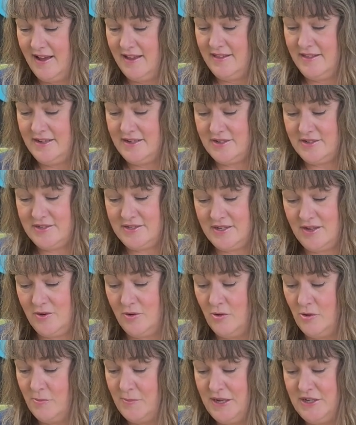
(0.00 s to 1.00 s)
There's a
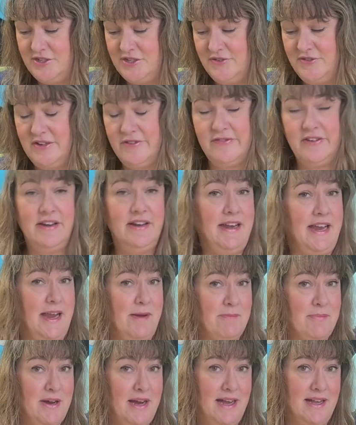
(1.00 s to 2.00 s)
whole bunch of different
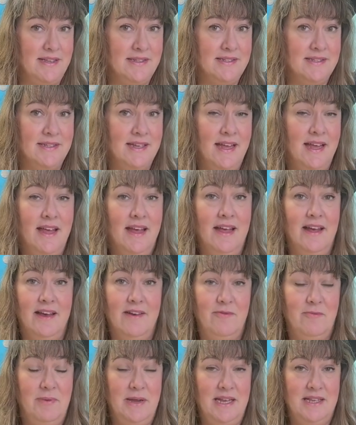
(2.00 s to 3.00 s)
name brands
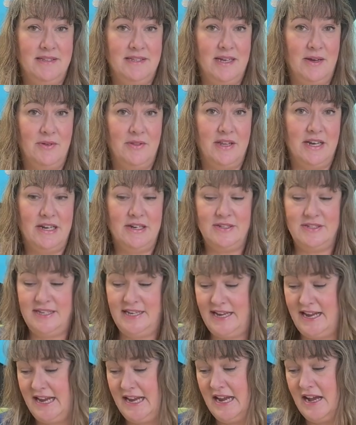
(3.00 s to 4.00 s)
of pins out there.
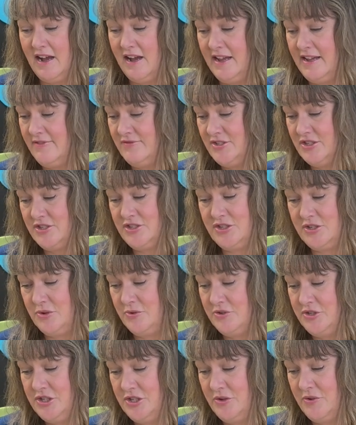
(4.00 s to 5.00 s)
Today, I have just
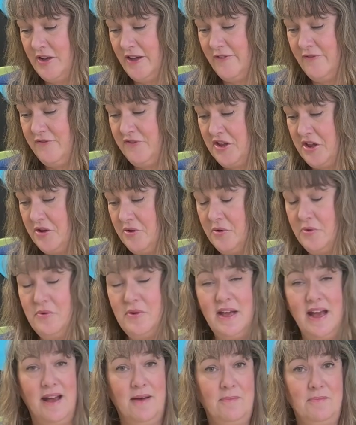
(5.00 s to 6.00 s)
showed you a few.
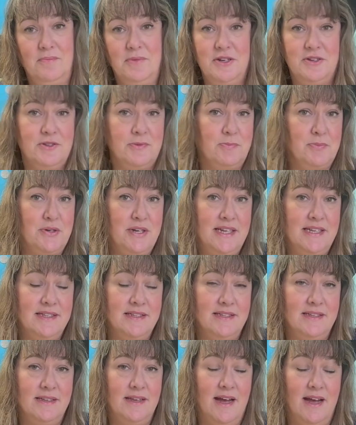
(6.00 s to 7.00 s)
There's
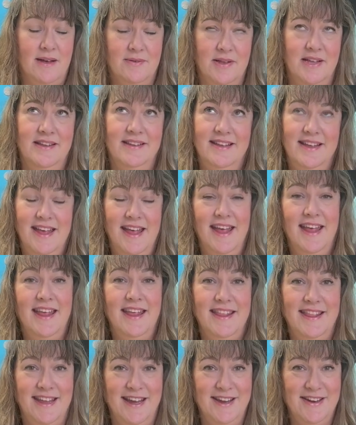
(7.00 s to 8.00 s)

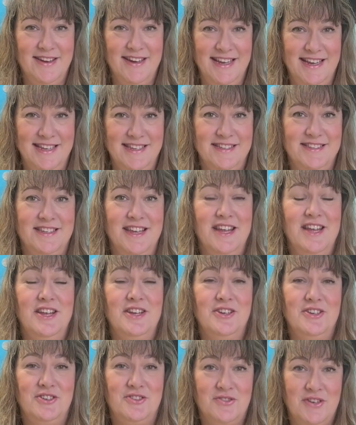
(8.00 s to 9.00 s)
there is
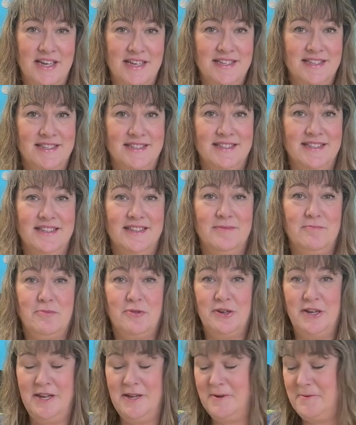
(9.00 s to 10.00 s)
Dritz,
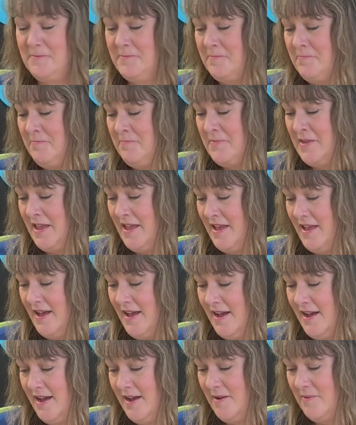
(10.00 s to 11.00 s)
Prim,
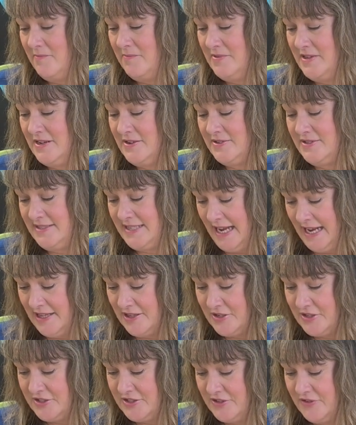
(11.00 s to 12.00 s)
there's
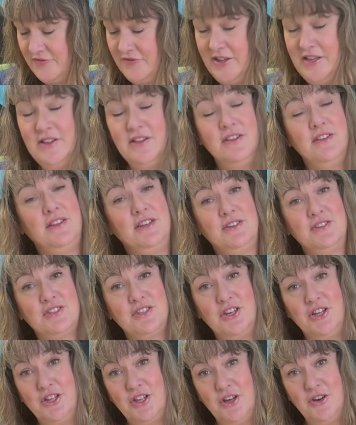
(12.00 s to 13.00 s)
Taylor Seville, there's
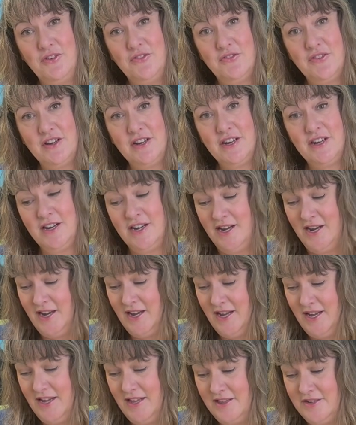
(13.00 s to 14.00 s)
Clover,
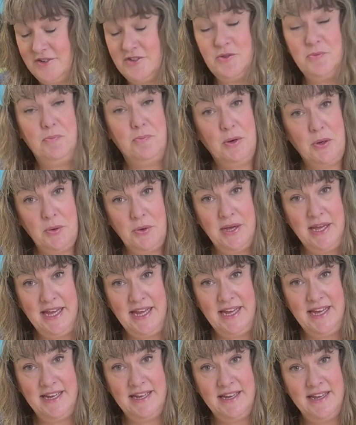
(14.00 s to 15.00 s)
there's
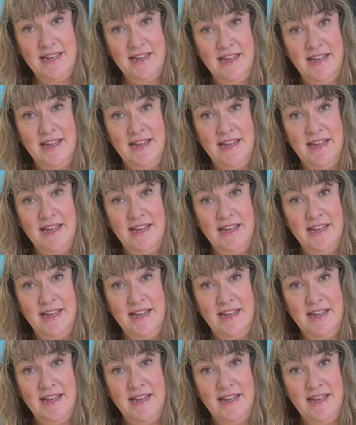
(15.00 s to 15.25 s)
Boheen.